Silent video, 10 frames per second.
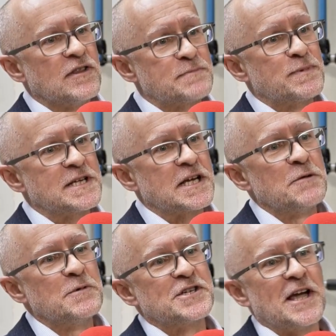on this
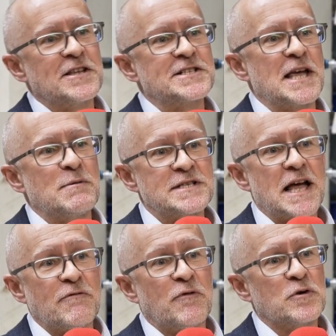particular machine, the Siemens
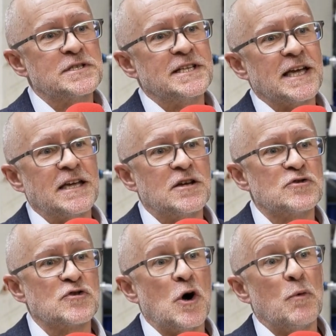840D
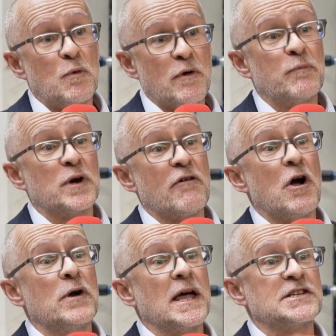control, but we've put our
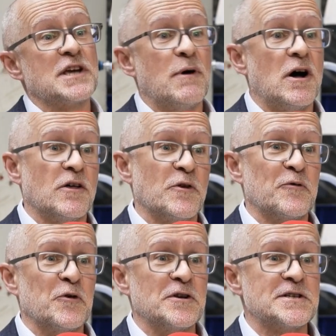own HMI on the
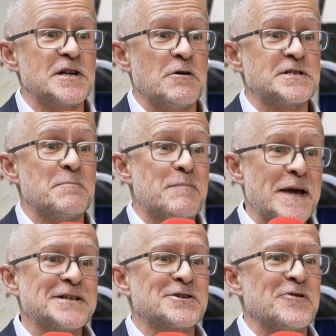front. So it's a
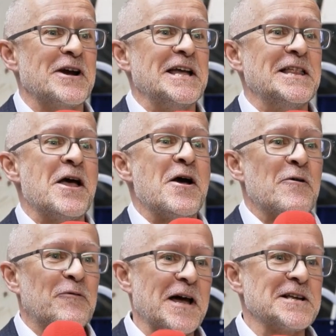big screen,
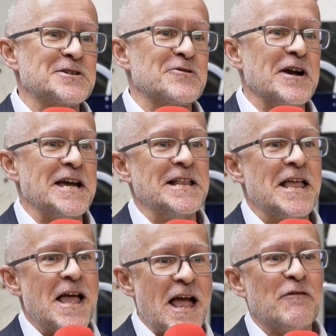flat screen.
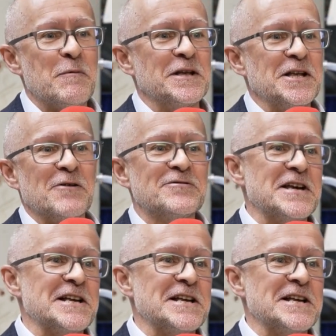Everybody loves